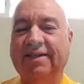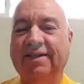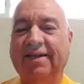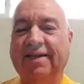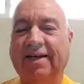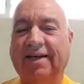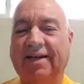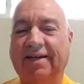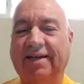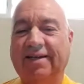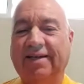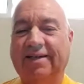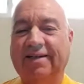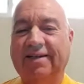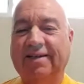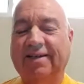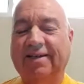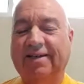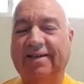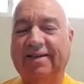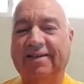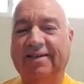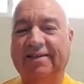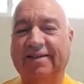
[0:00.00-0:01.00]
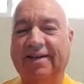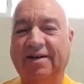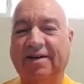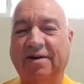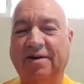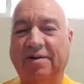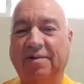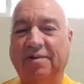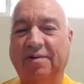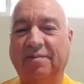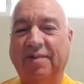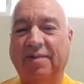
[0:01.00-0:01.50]
and
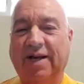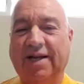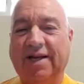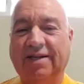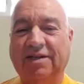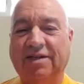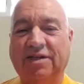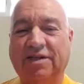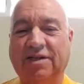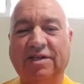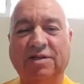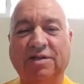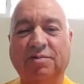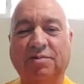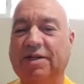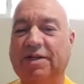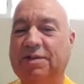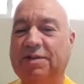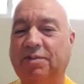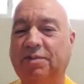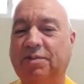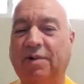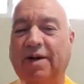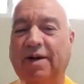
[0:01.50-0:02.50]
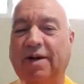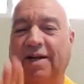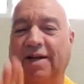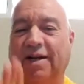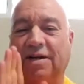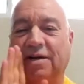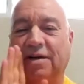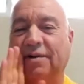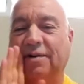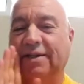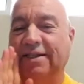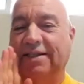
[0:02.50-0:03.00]
Maya's just whispering to
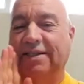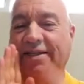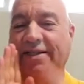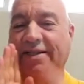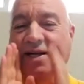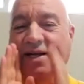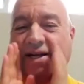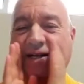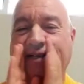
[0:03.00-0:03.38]
you inside,